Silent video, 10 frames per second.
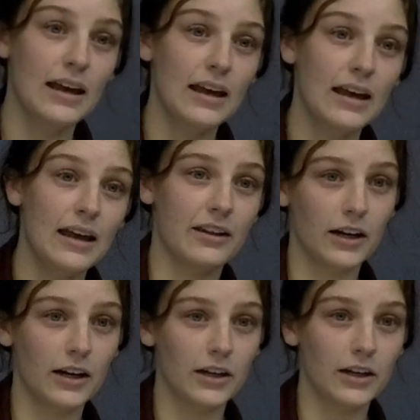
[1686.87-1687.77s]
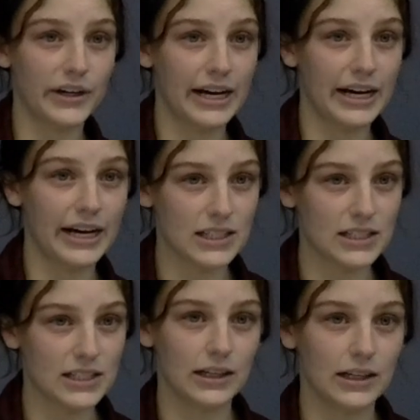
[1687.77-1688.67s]
and the factual aspects of
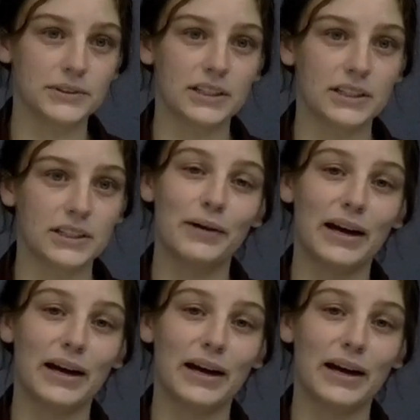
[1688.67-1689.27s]
animals and combine